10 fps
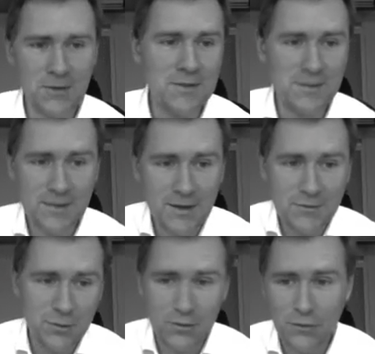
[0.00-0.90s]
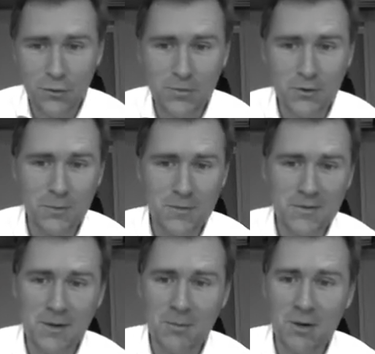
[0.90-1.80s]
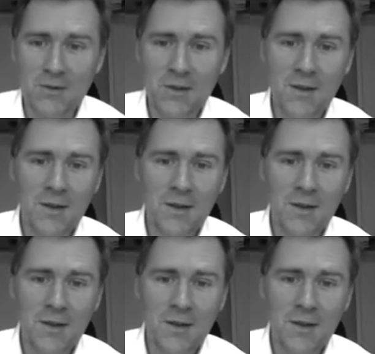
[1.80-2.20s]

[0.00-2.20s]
In a state full of hope, he opened his mailbox.